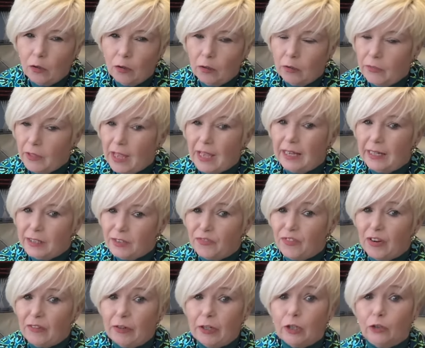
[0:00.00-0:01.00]
That is
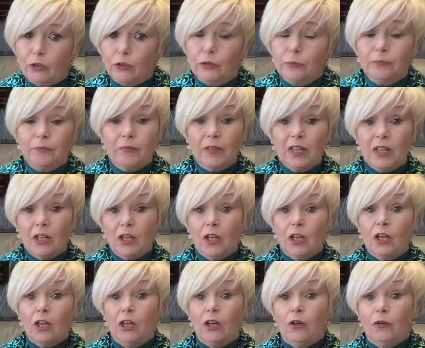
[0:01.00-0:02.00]
very good.
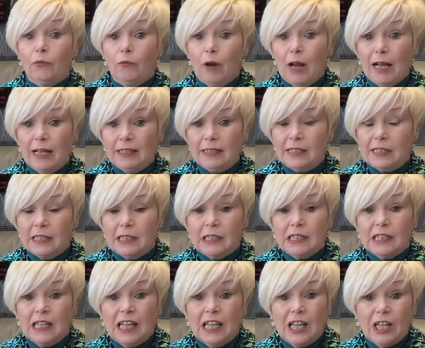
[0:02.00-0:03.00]
Right,
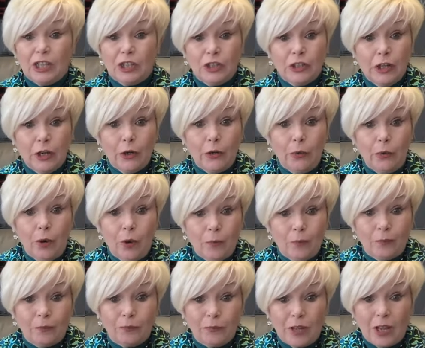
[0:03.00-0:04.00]
so
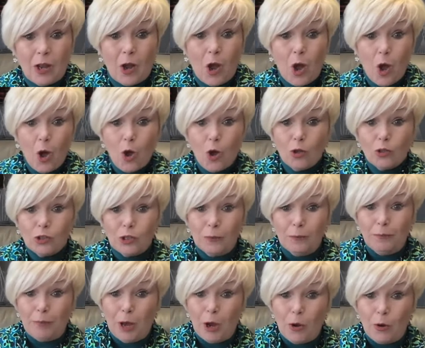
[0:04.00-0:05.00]
autumn
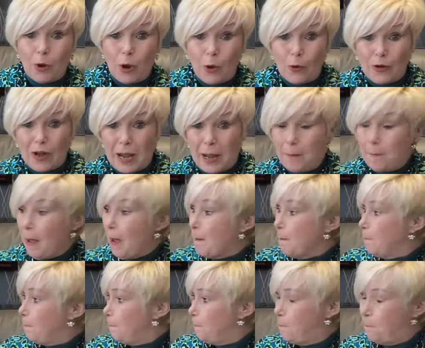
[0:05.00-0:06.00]
pogo nip.
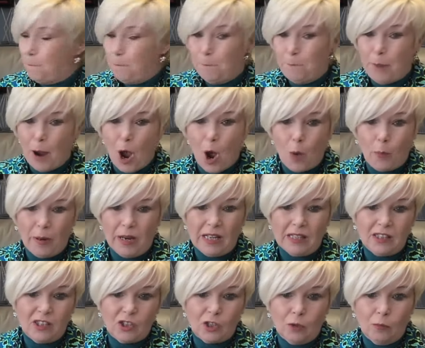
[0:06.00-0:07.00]
Hop in
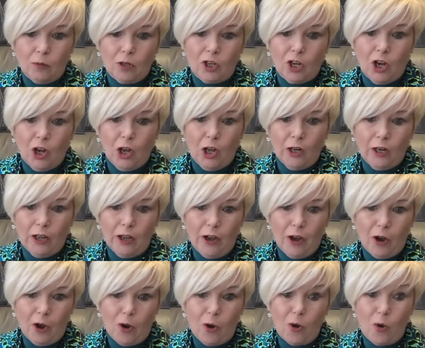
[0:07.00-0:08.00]
some colour
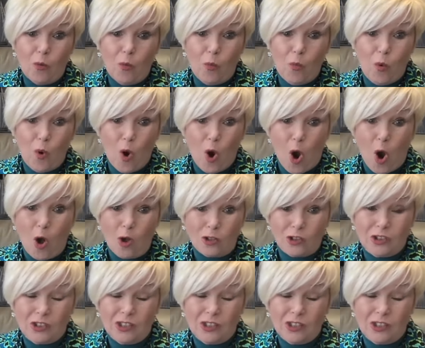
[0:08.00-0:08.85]
or what?